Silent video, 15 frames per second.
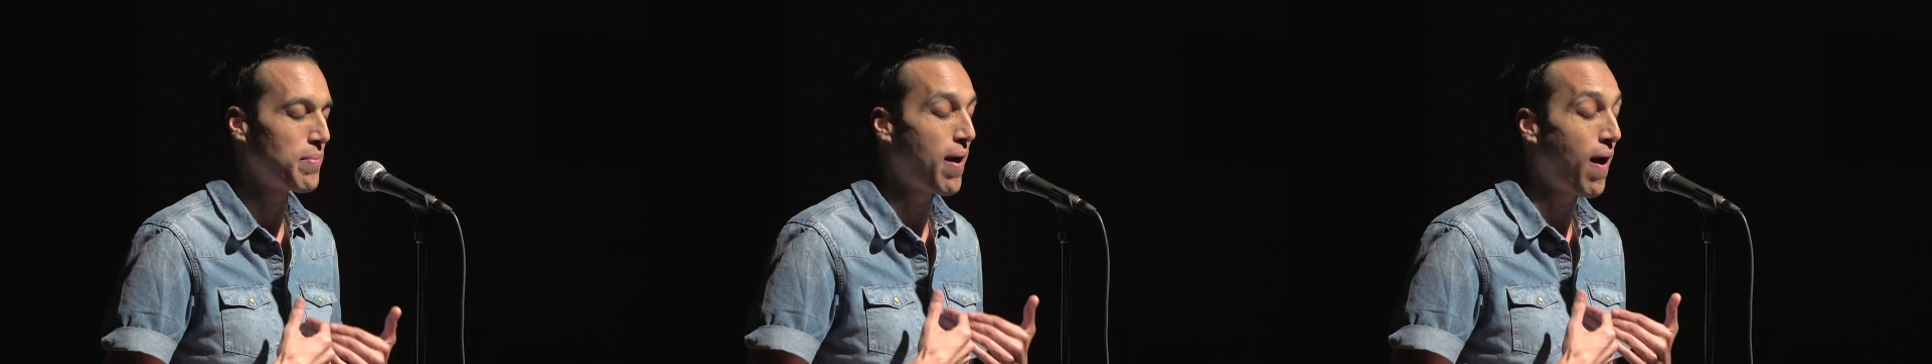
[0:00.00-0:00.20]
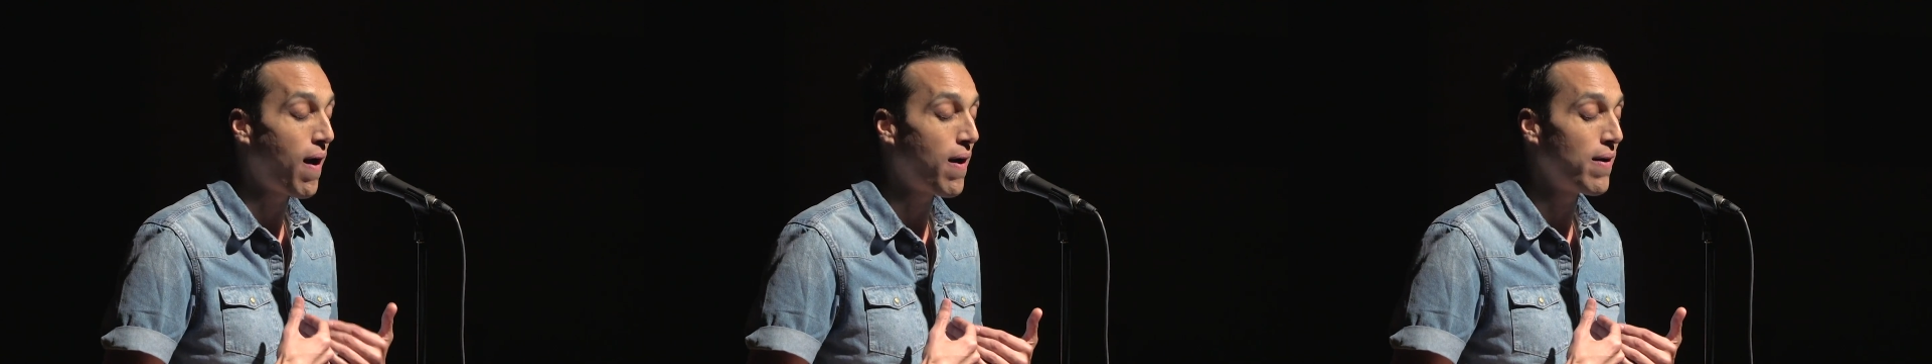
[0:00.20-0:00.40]

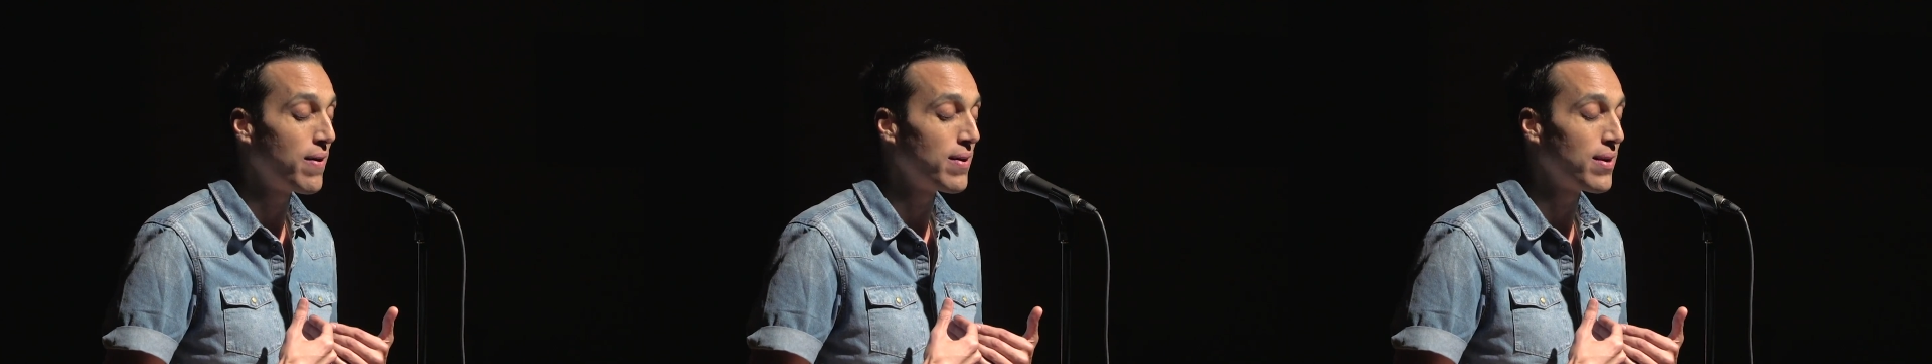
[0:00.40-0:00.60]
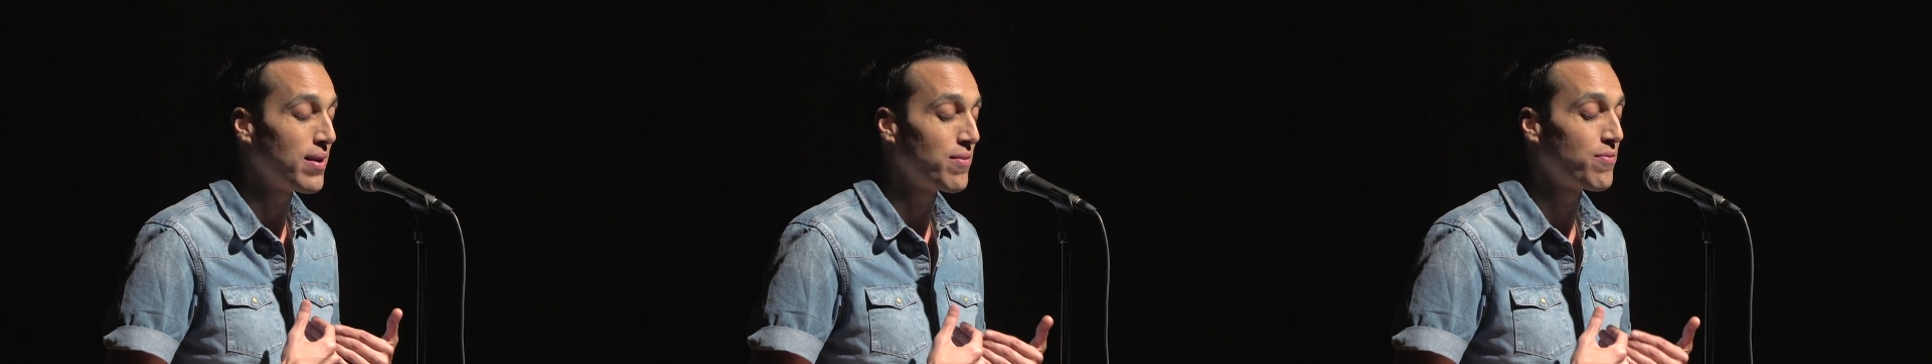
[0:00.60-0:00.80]
my
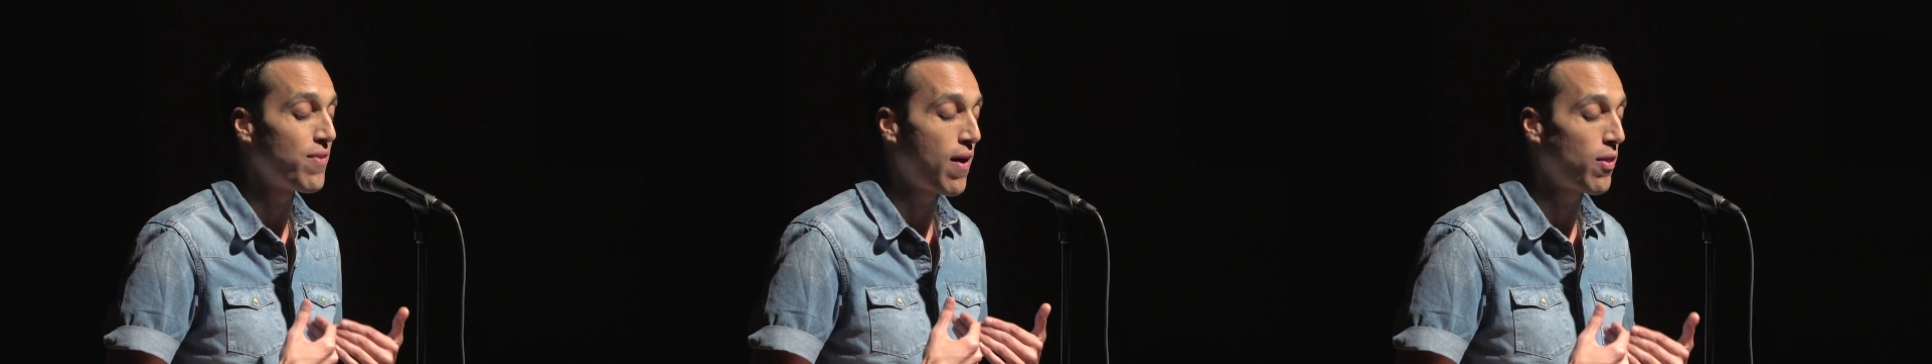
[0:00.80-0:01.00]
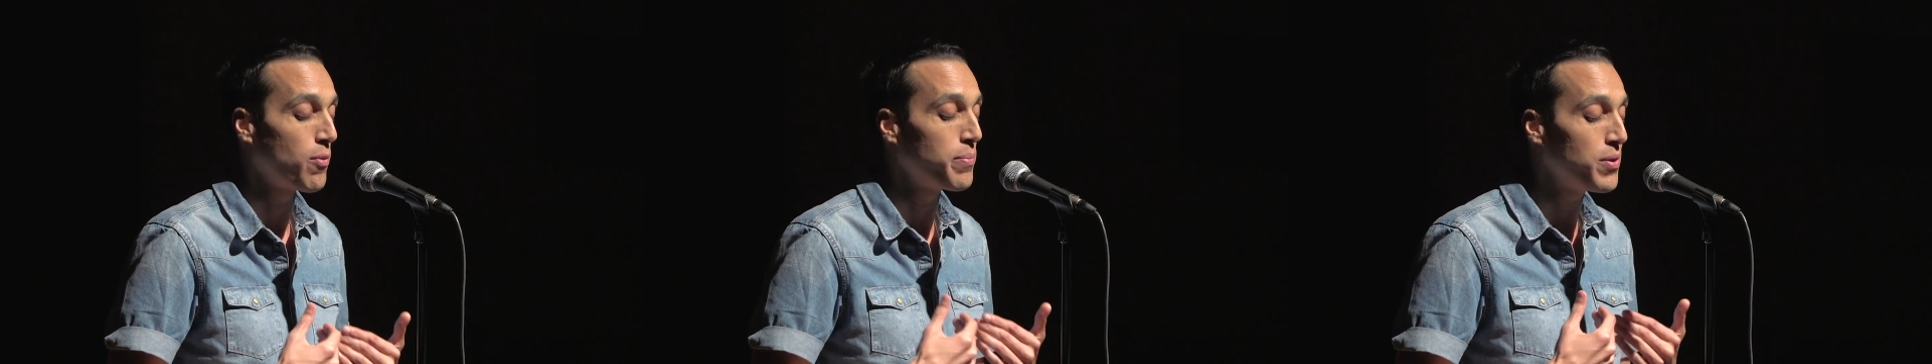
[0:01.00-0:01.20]
heart and
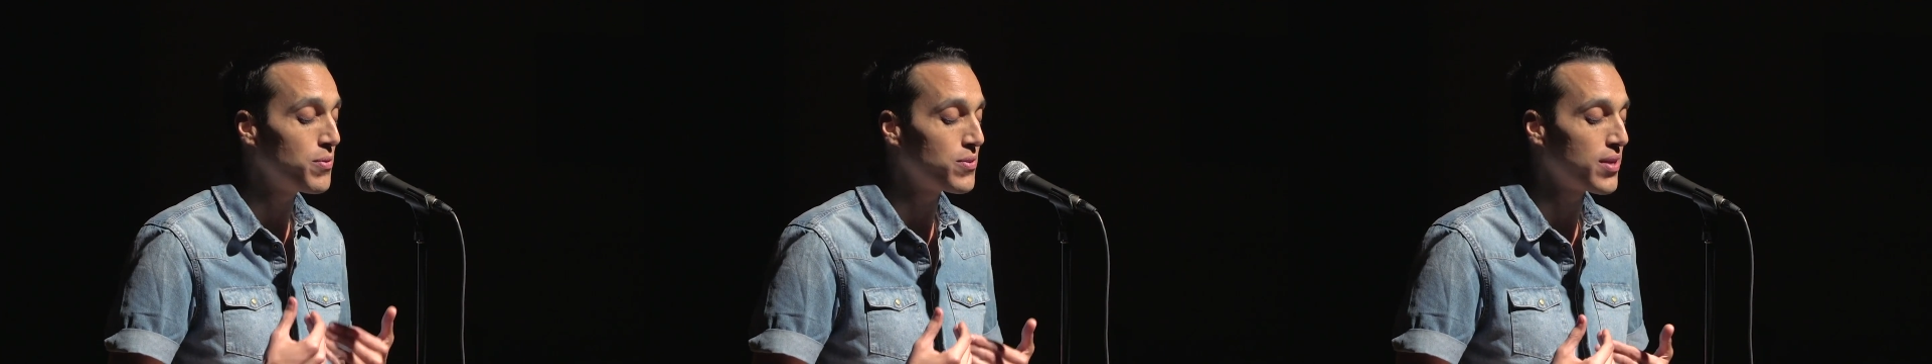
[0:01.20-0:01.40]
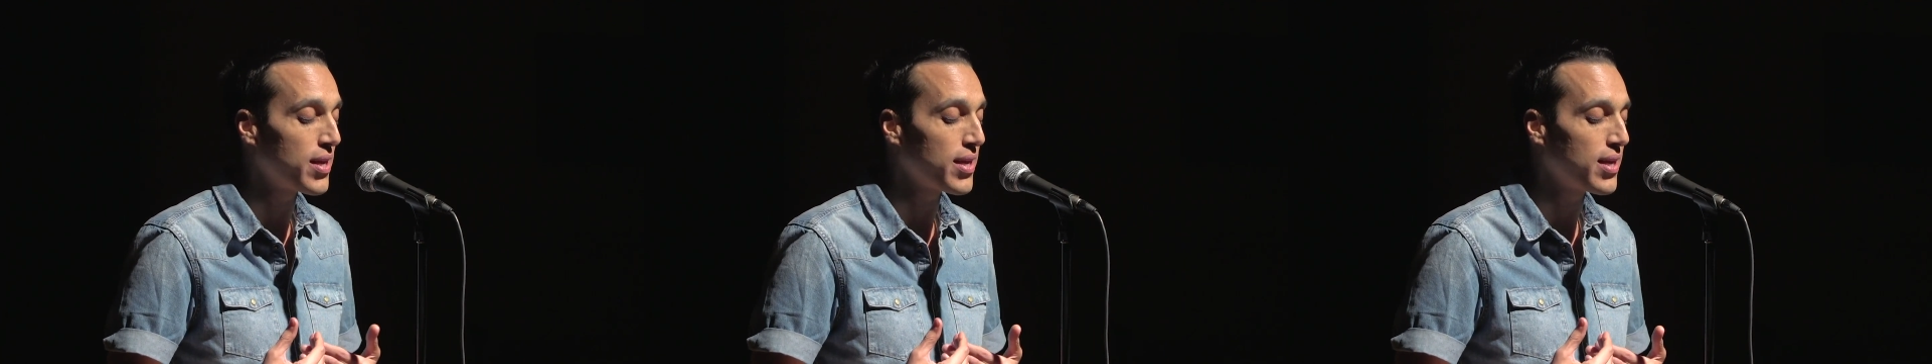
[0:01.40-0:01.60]
follow
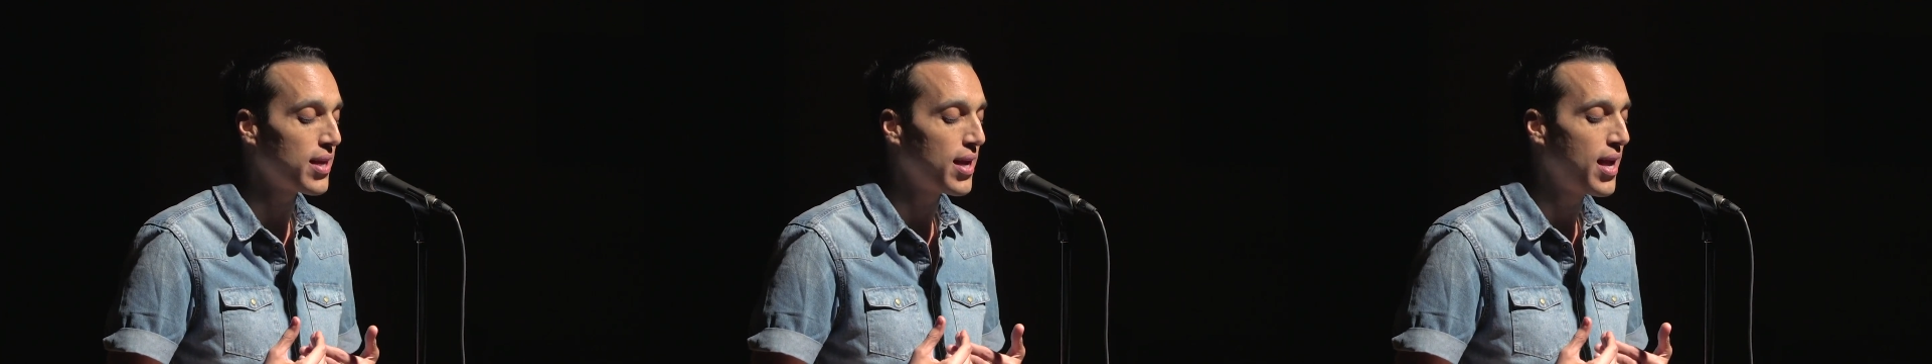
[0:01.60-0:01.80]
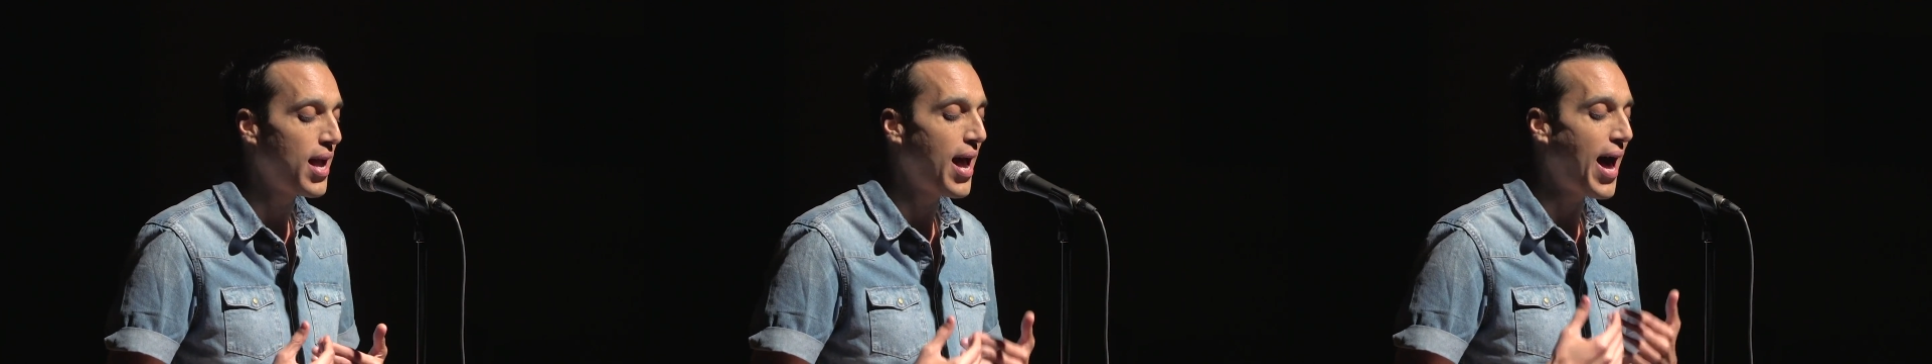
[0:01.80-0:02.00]
music.